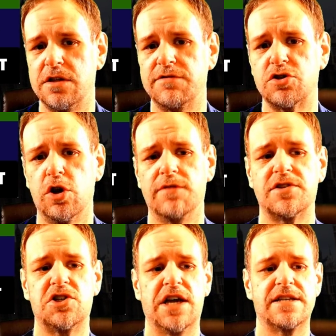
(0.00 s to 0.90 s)
They've sort of
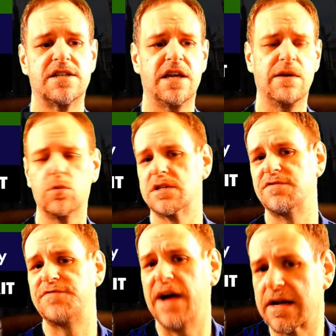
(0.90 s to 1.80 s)
suggested it was a
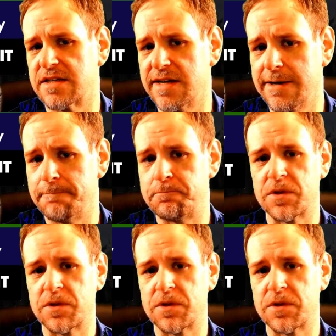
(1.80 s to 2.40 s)
factor